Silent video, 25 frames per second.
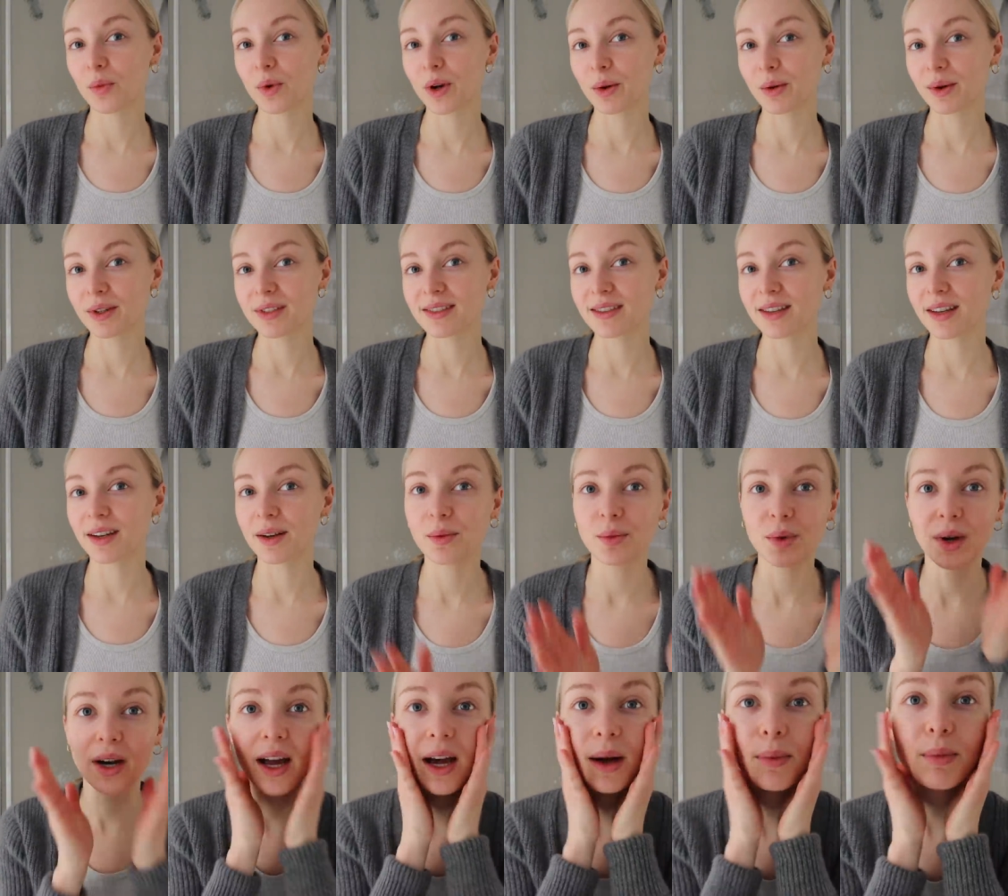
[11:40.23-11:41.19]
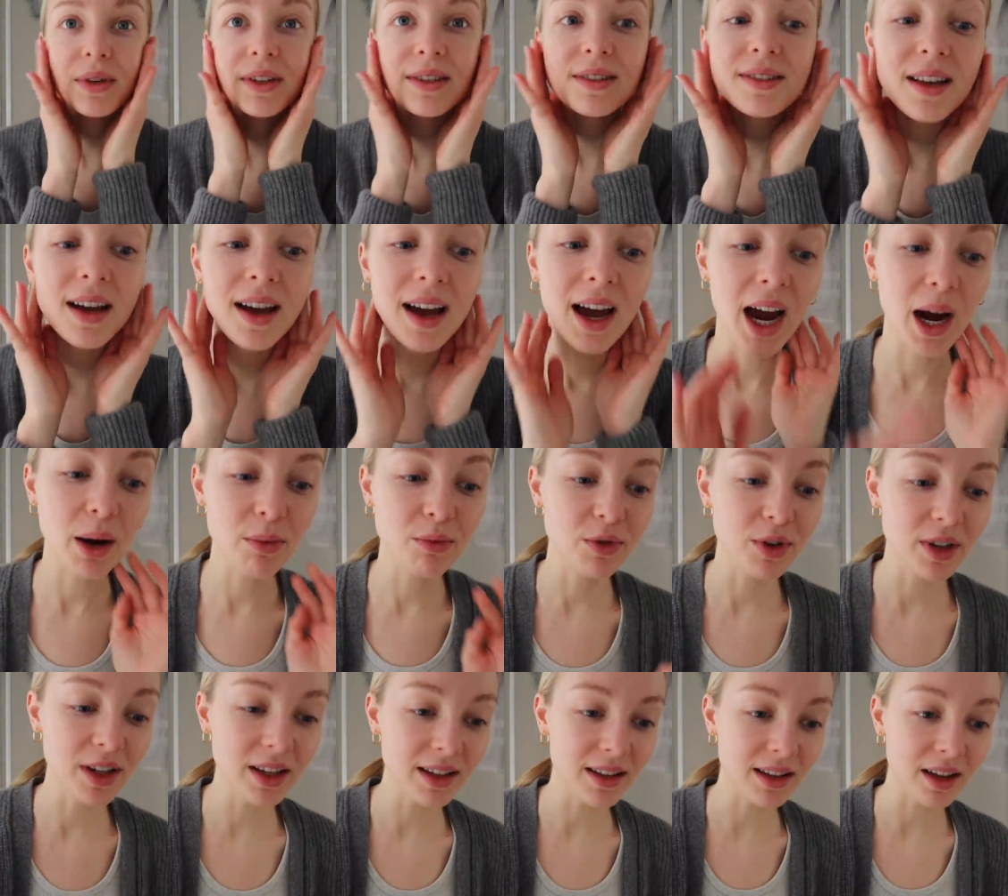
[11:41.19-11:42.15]
we will see what happens. I'm
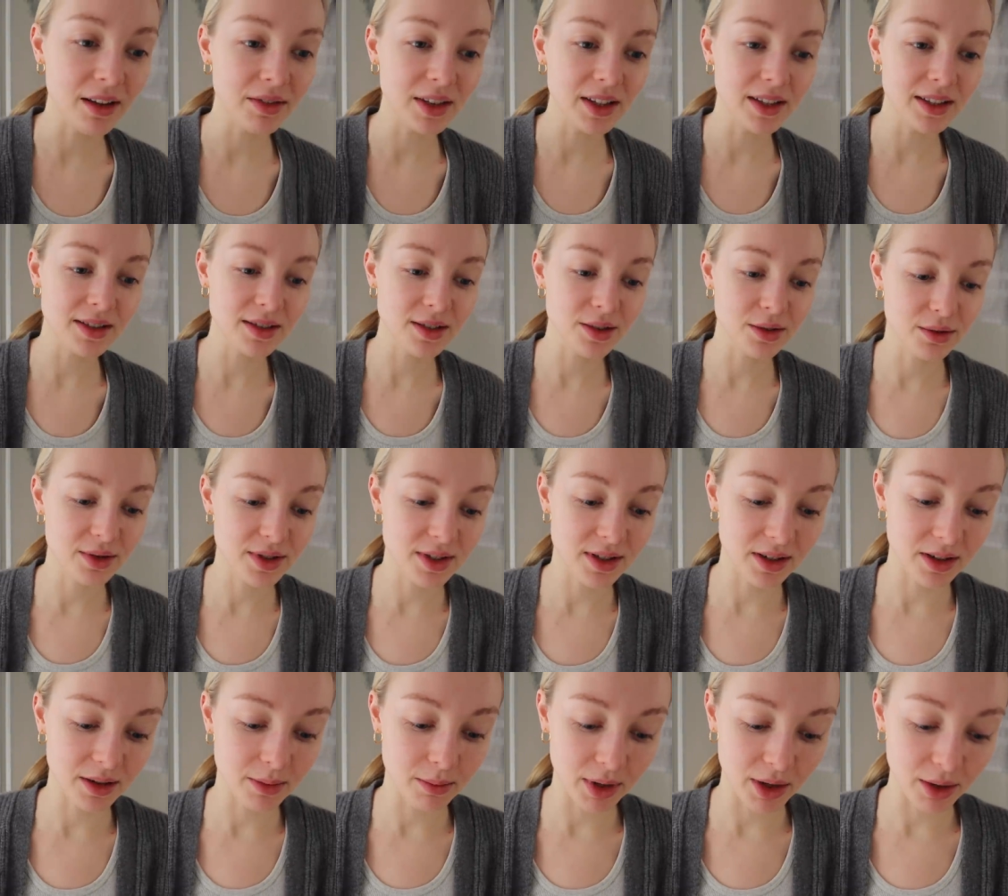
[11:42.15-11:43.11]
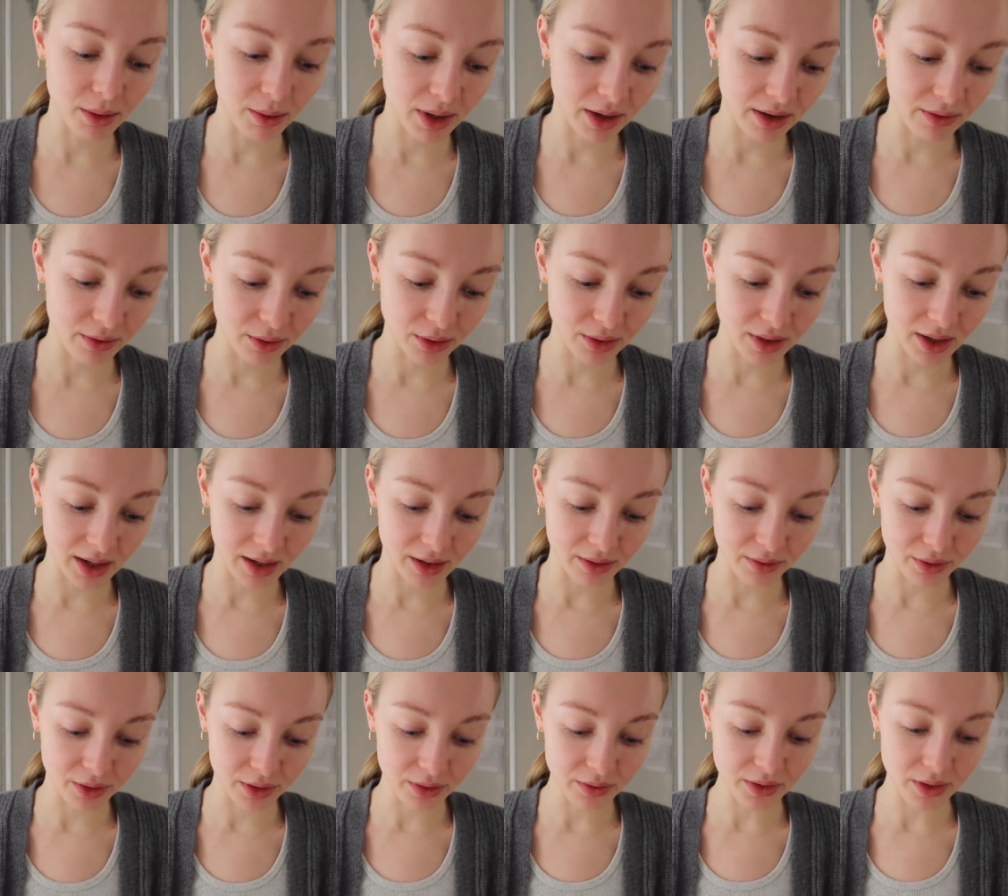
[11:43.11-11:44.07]
really loving this new serum, by the way. I've only had
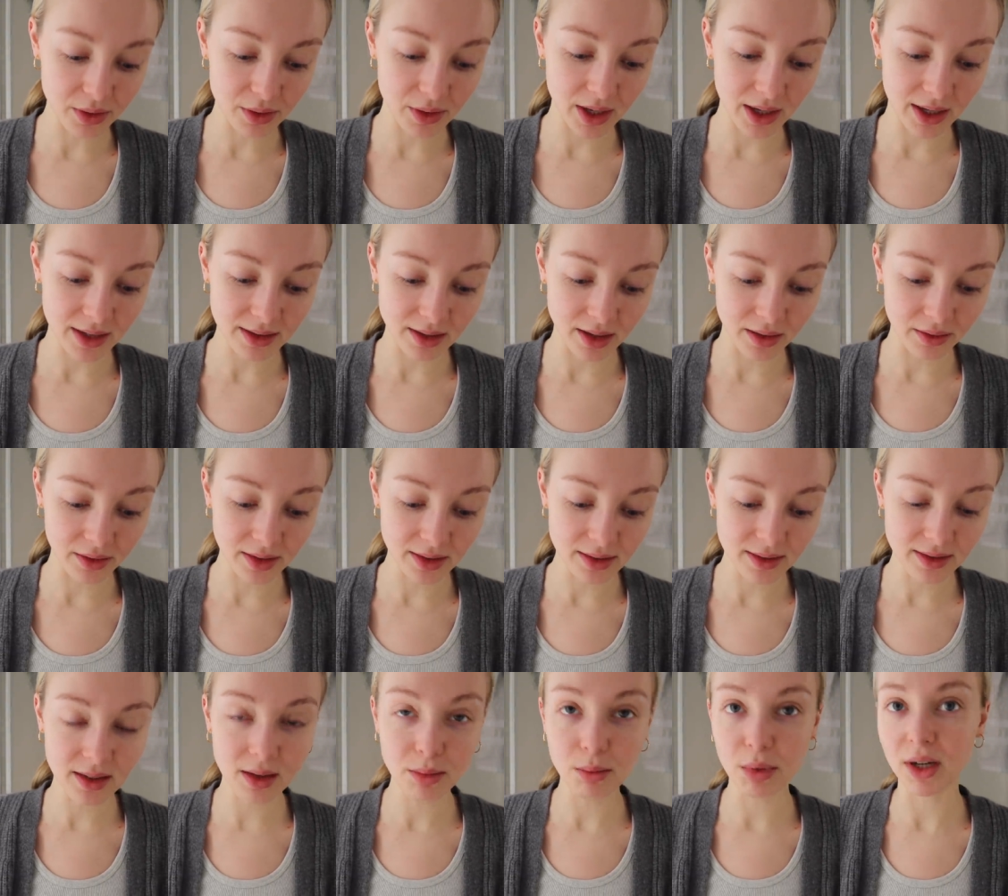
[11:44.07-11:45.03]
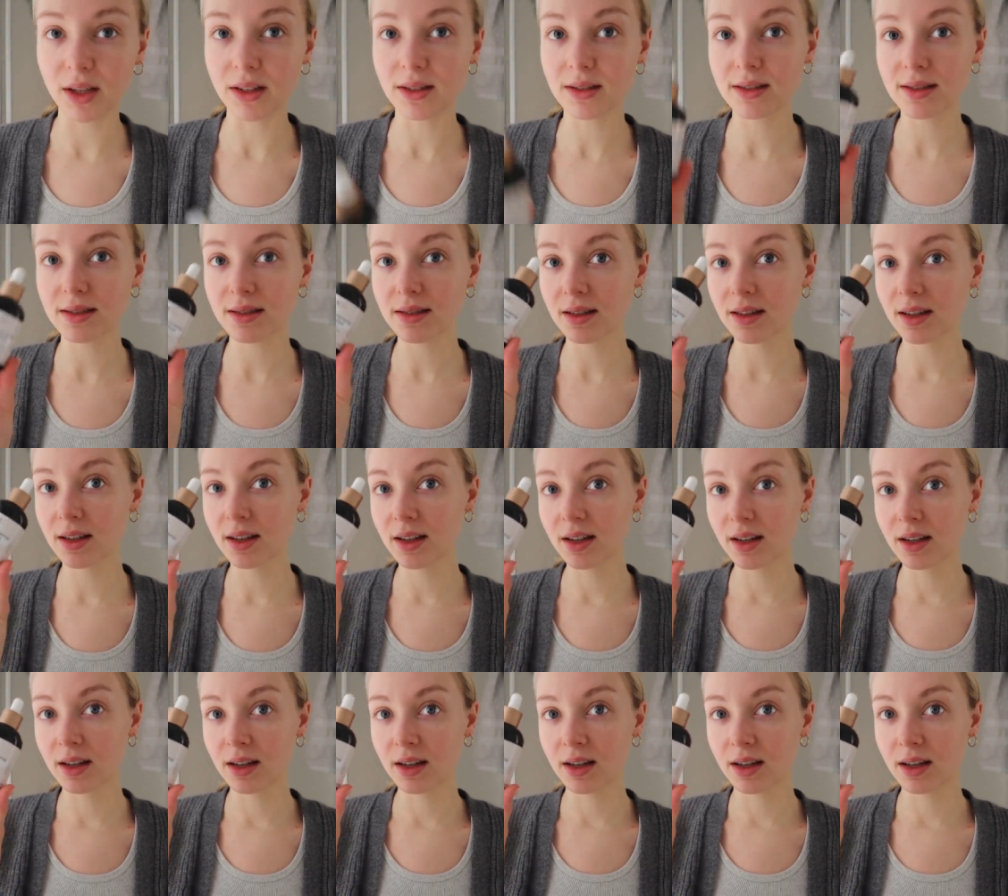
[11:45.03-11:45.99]
it for a few days, obviously, but it's
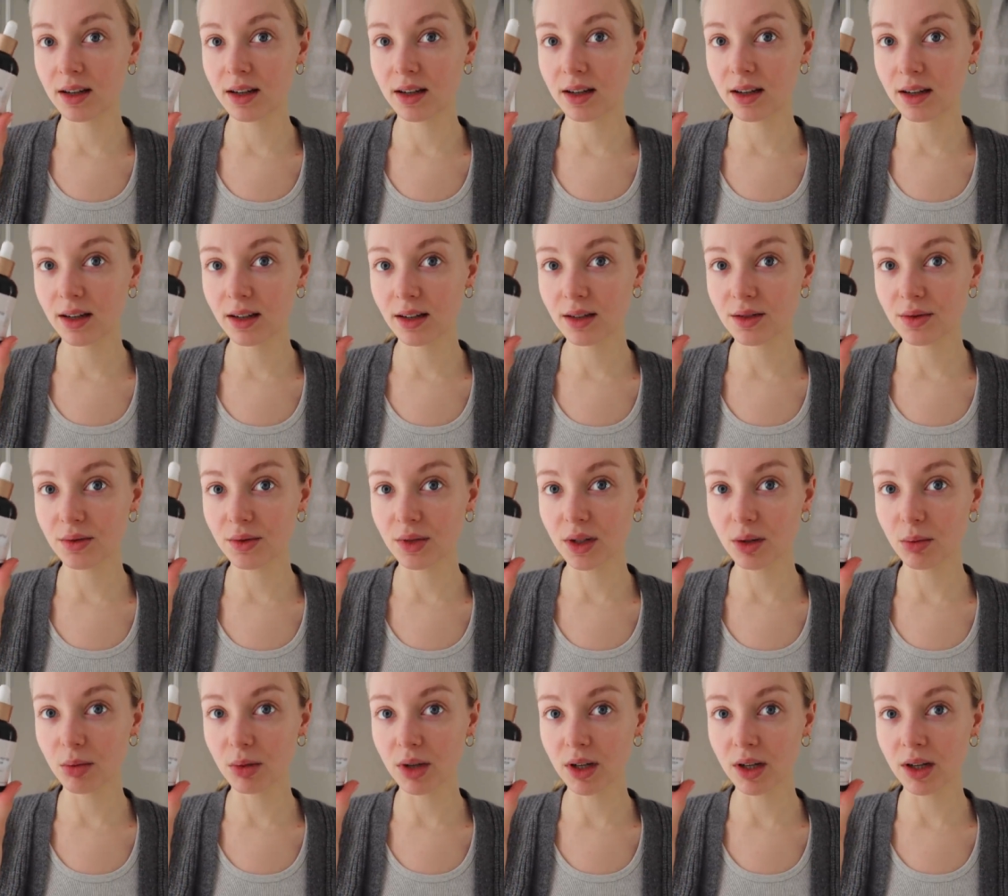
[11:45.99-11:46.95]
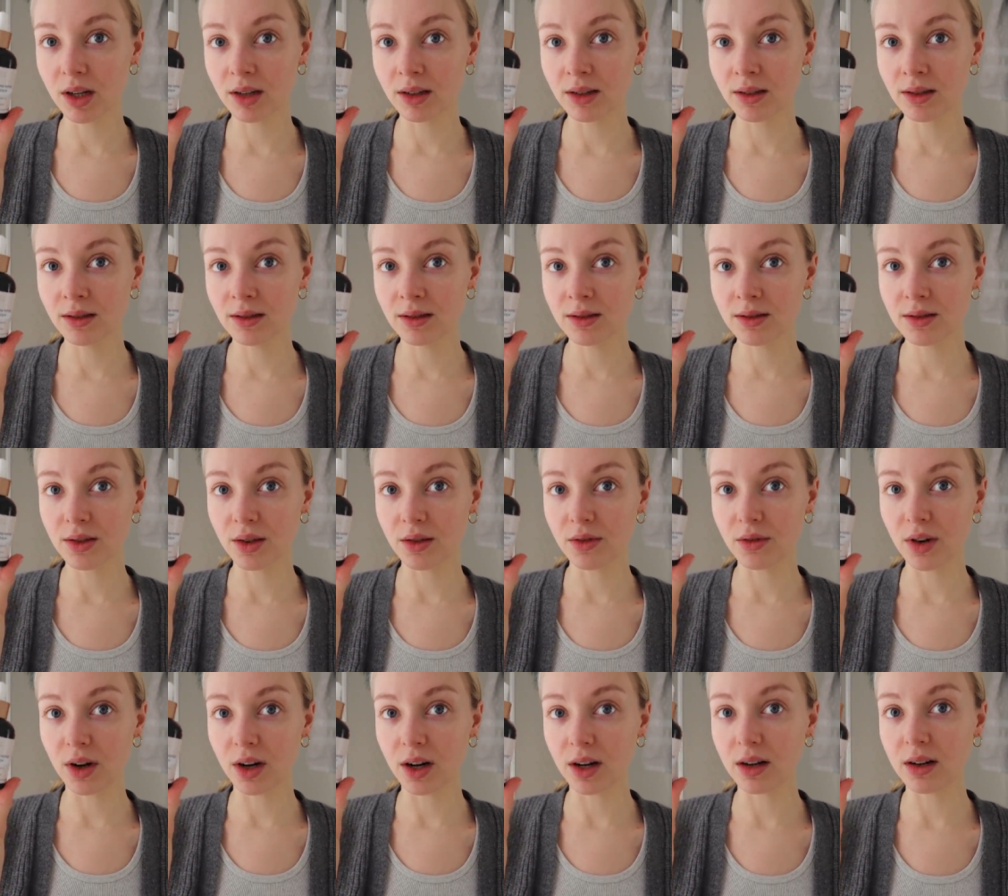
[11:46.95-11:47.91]
it's really pretty good so
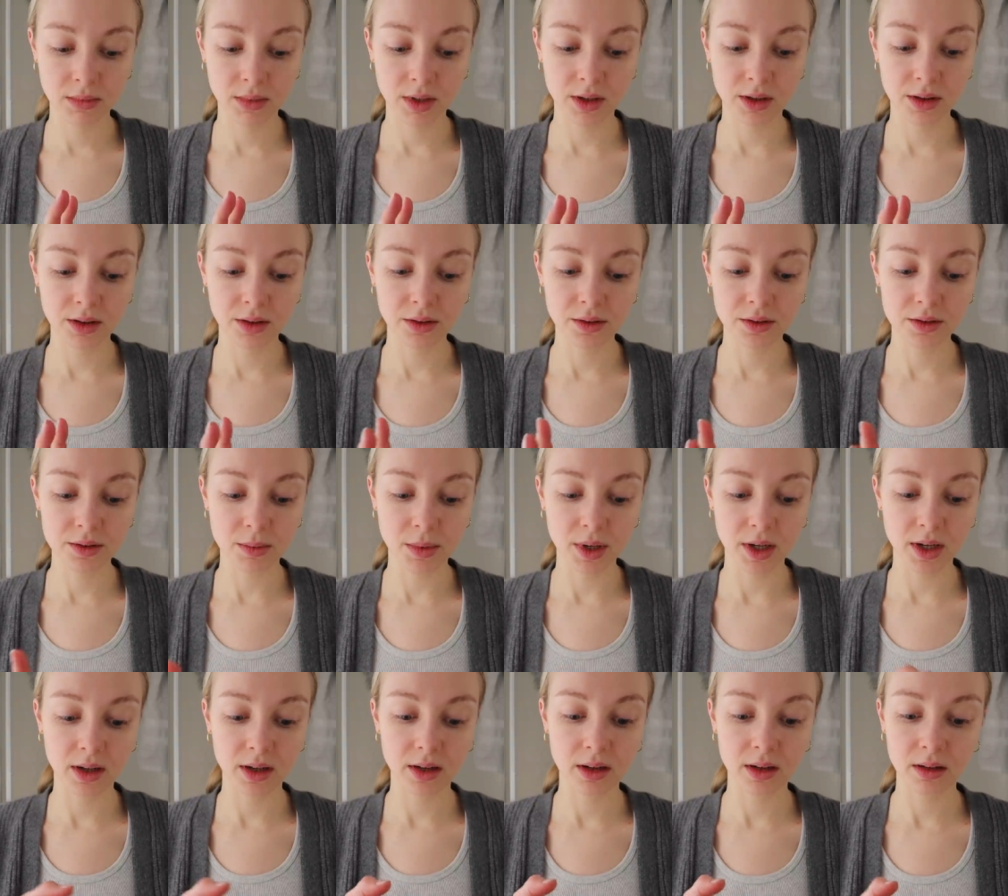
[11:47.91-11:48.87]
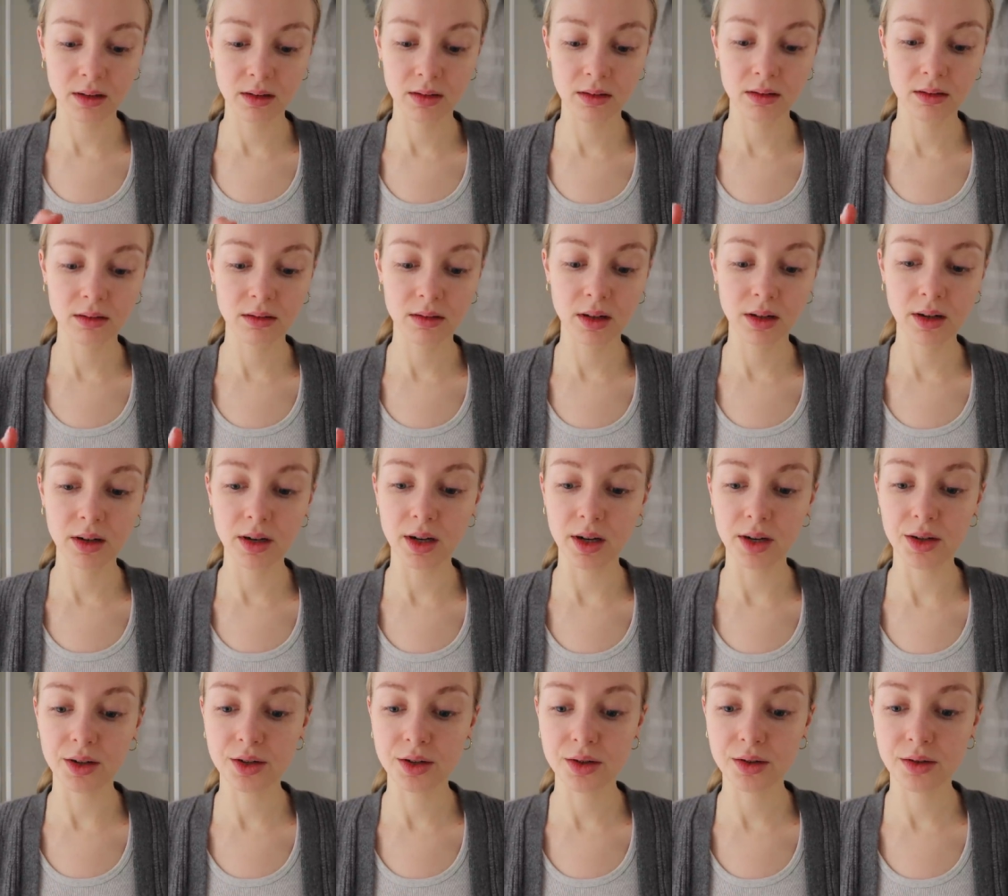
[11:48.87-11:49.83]
far. I'm gonna use my
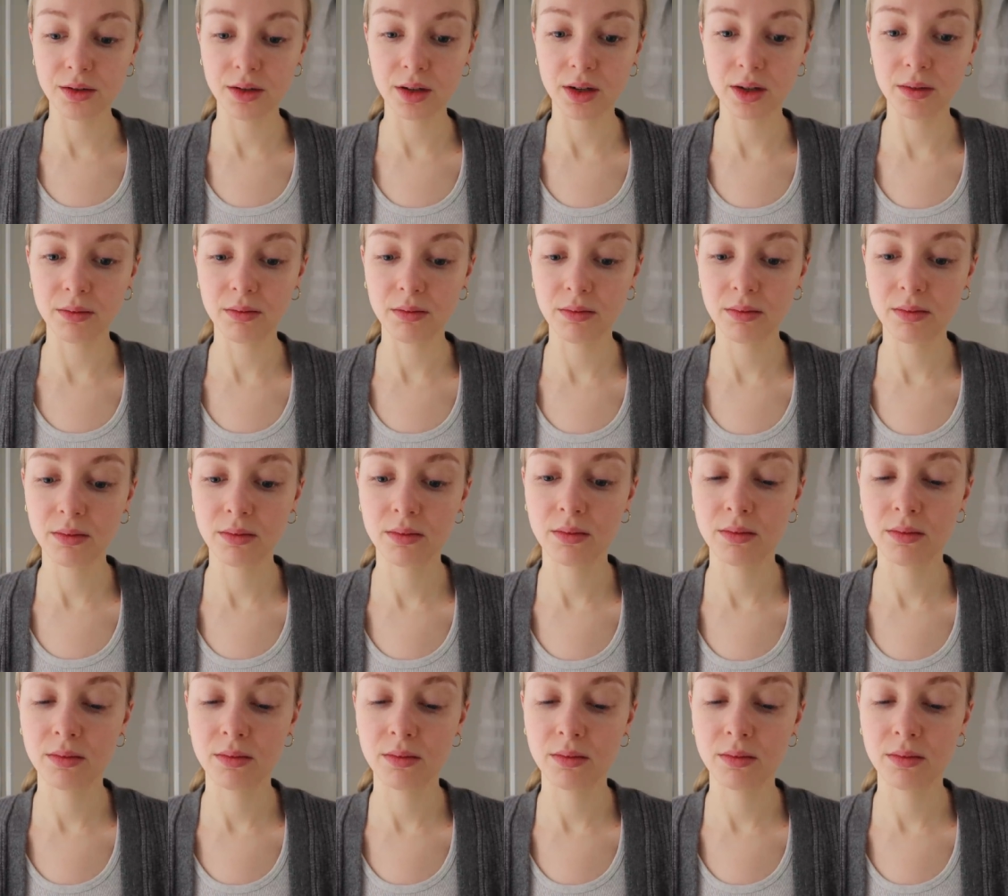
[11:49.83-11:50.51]
Laneige cream.